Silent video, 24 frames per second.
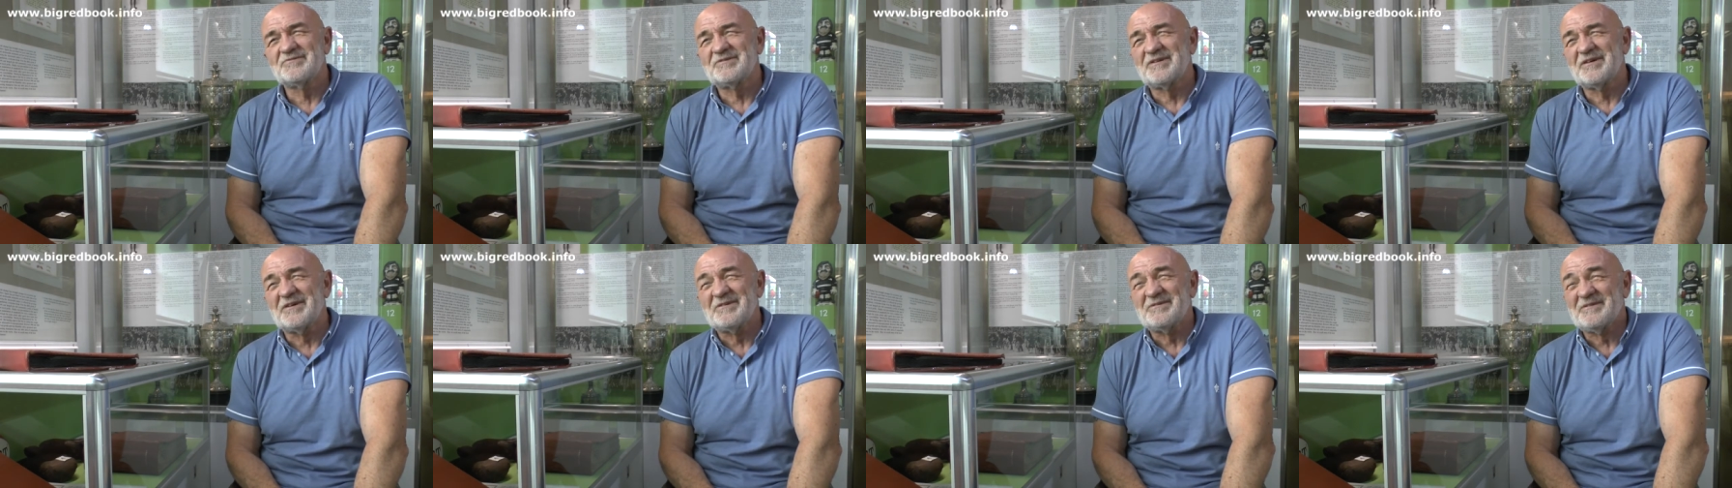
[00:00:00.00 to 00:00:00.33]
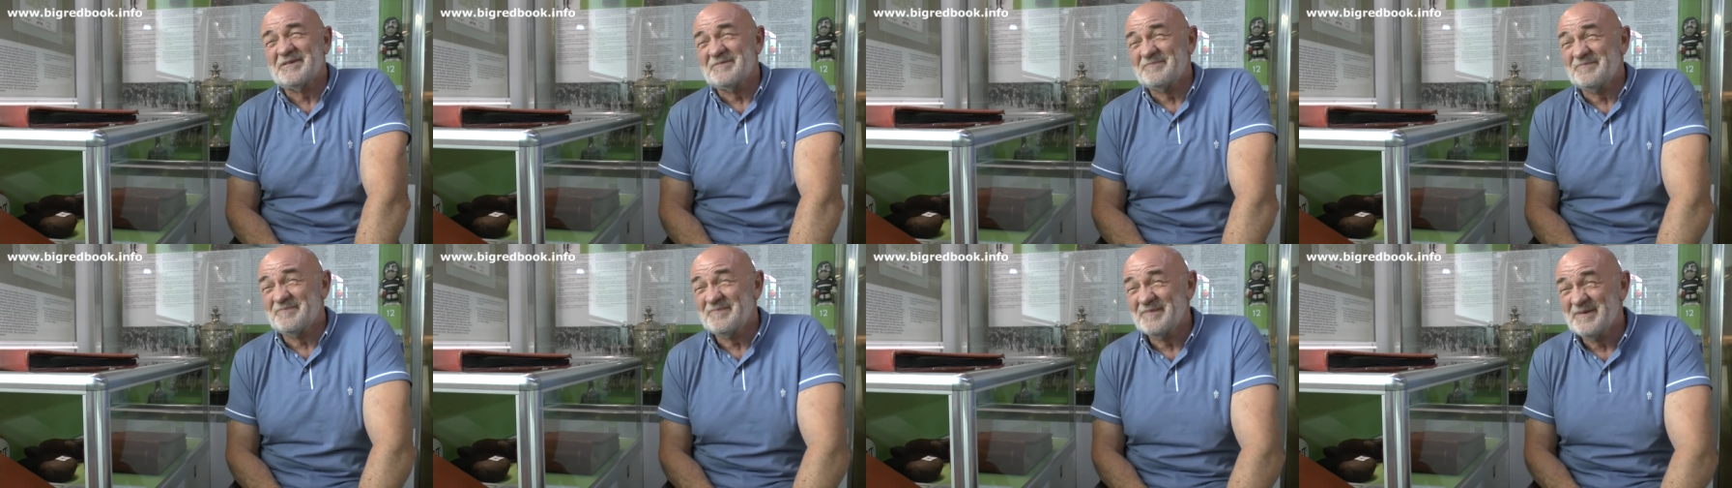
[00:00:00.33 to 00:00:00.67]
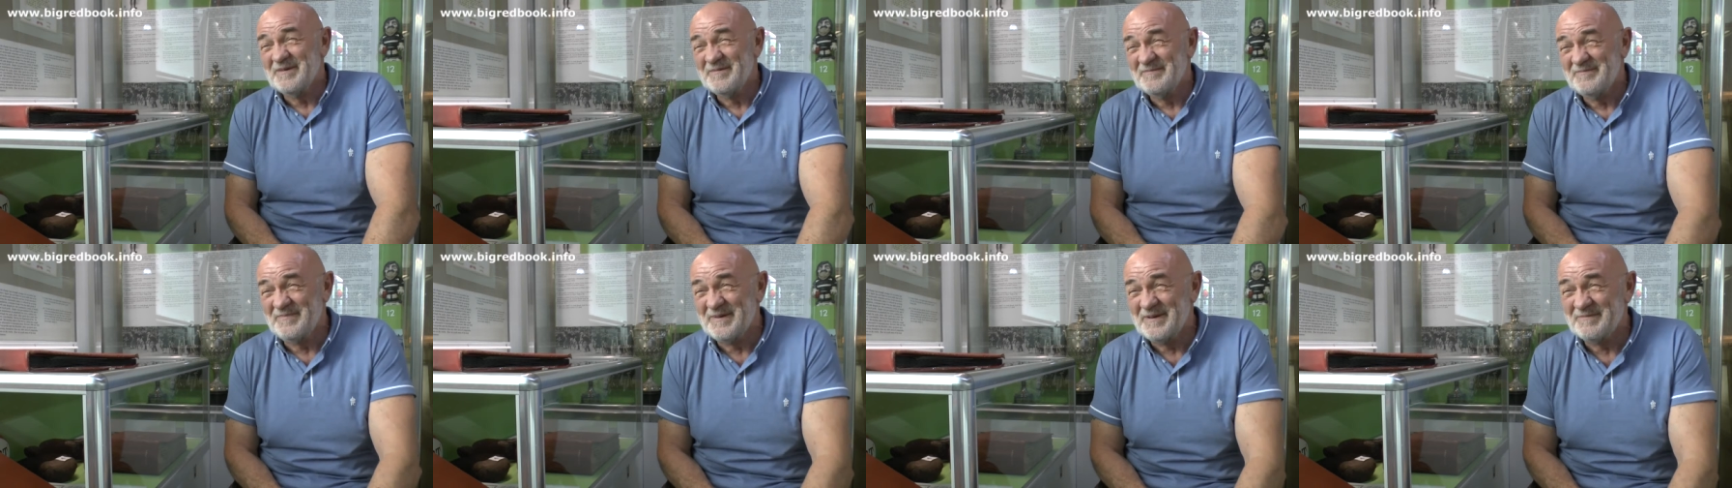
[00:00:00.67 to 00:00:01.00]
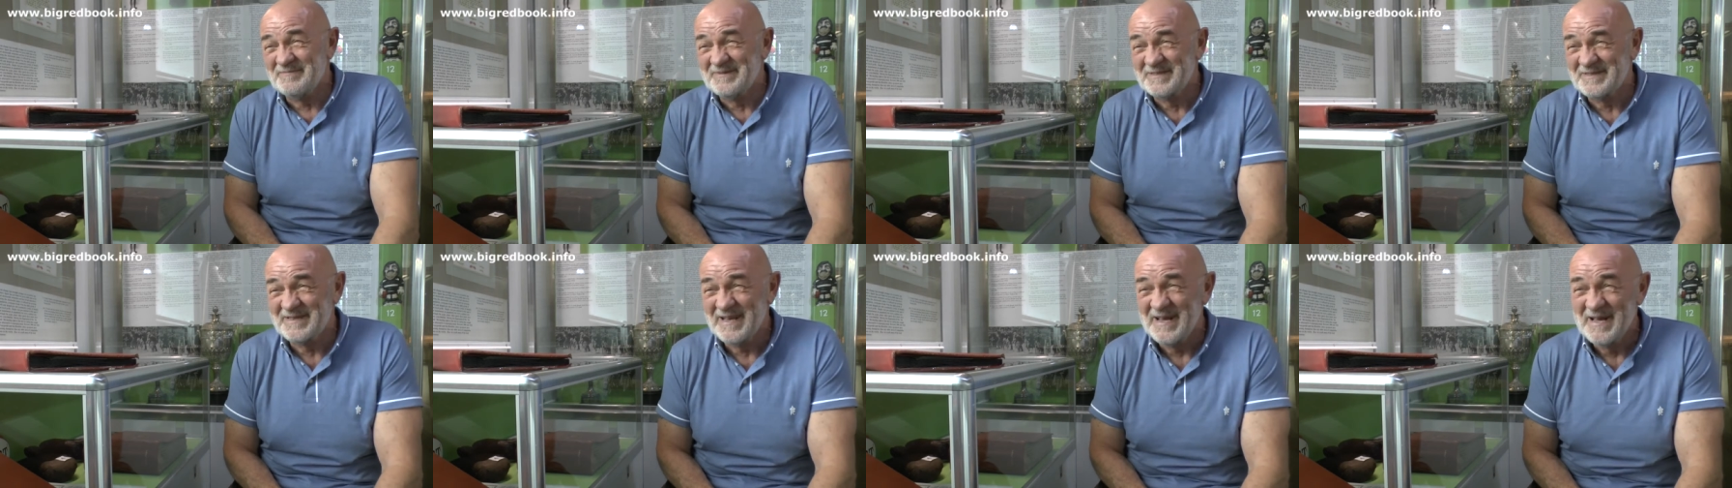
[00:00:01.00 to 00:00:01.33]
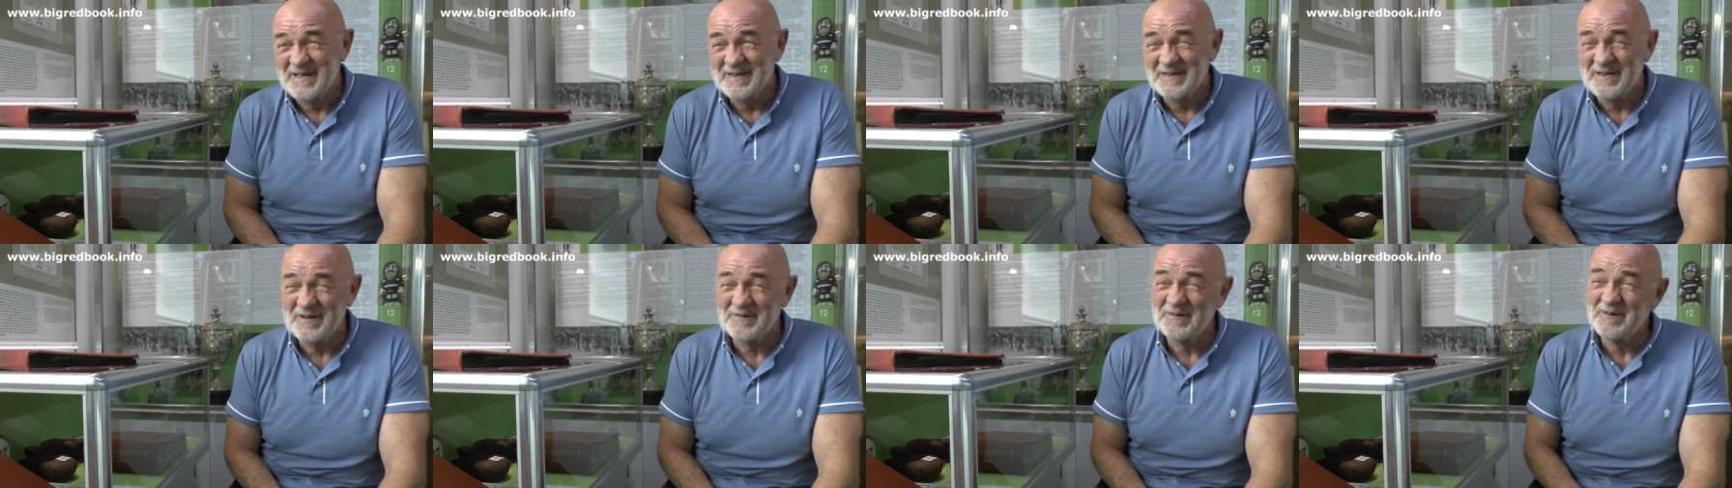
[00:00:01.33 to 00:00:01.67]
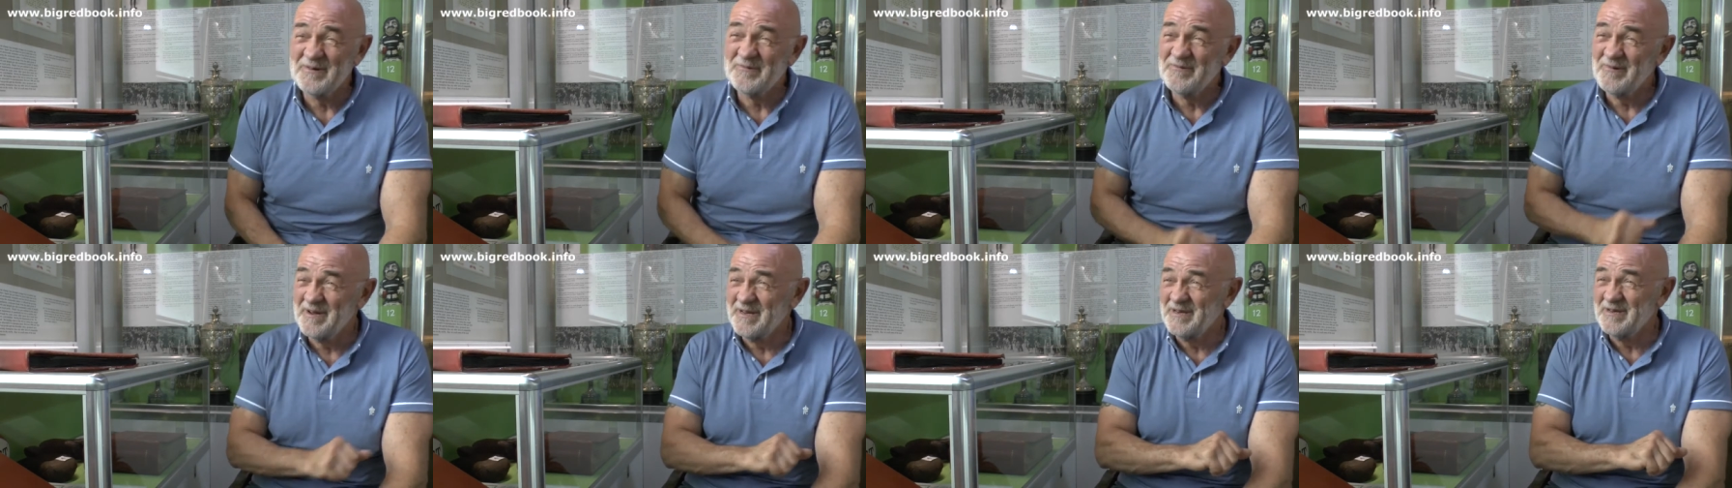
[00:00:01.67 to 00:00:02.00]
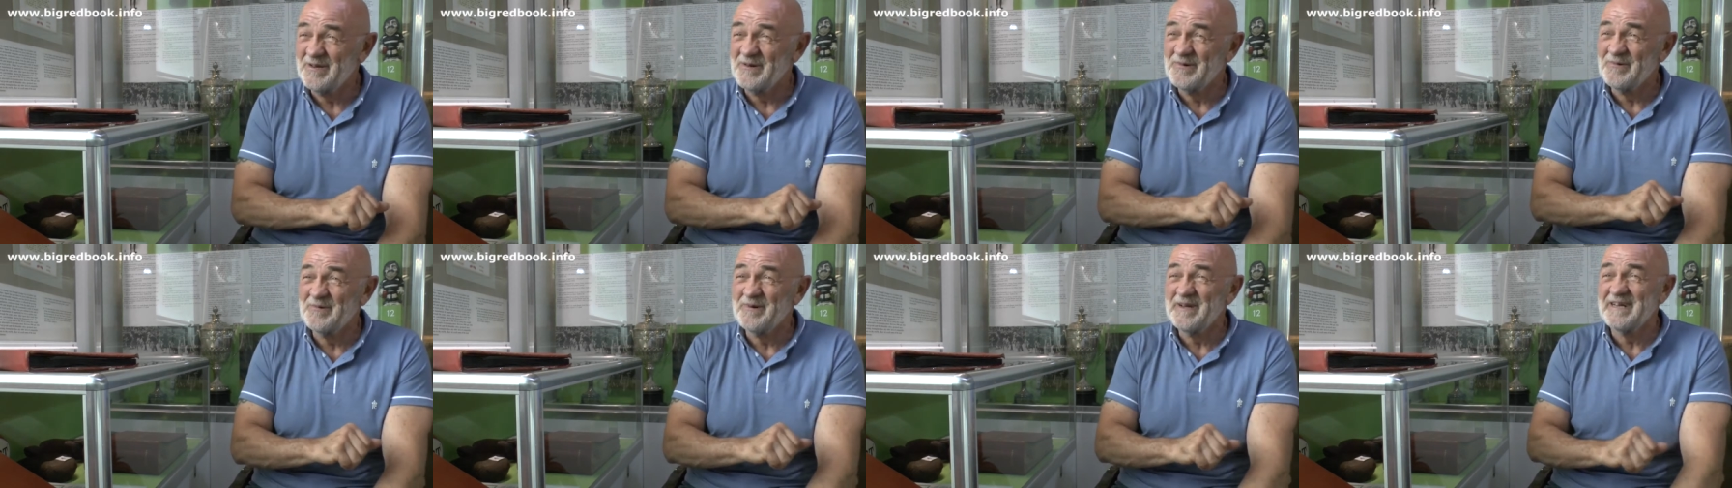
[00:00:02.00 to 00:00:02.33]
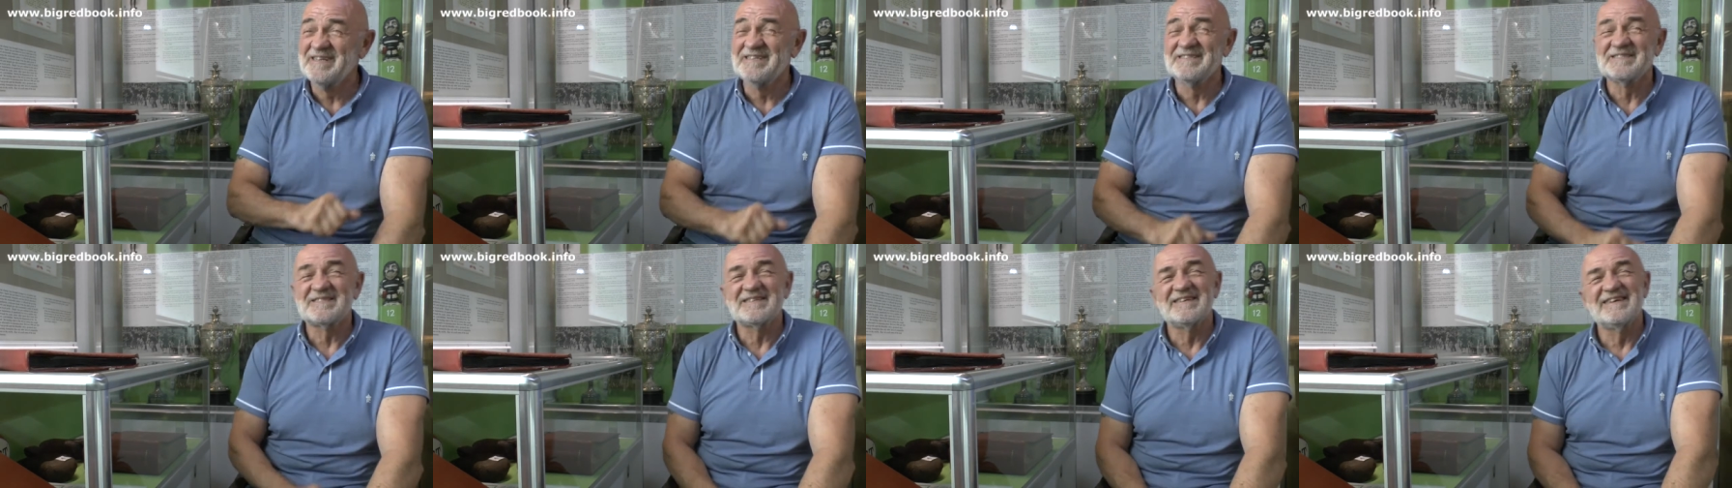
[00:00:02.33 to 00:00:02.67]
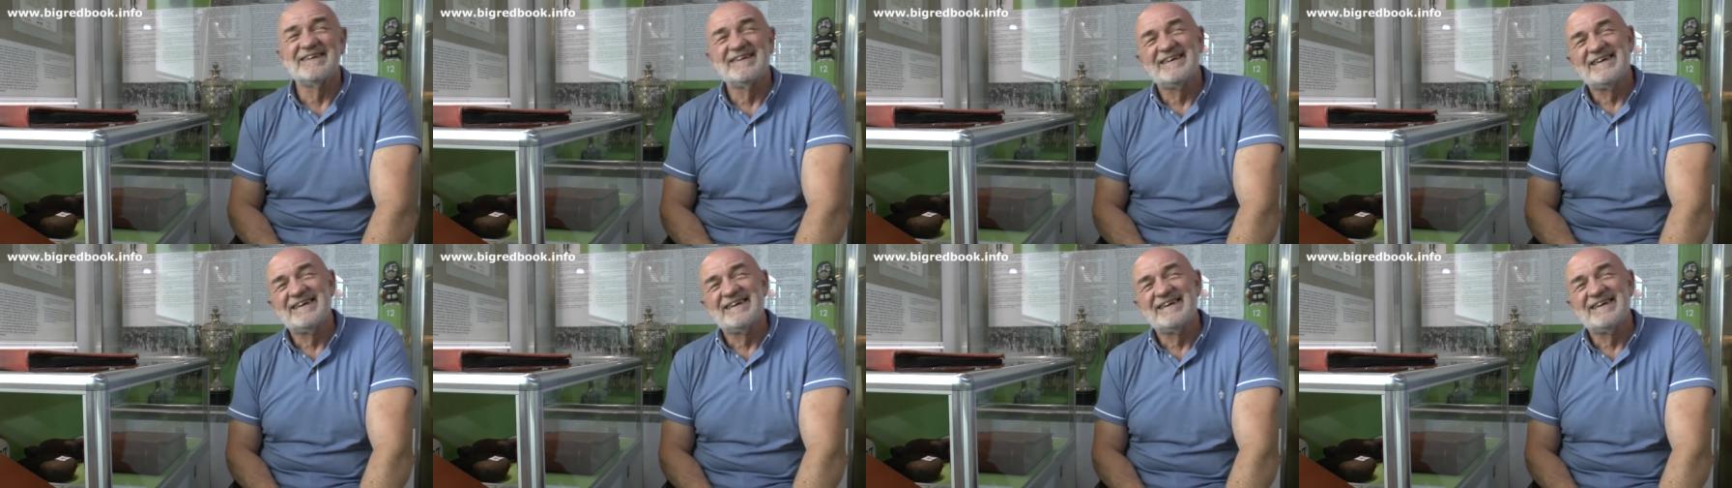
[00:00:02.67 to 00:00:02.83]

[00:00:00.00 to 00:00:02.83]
down at, BBC, Radio Wales.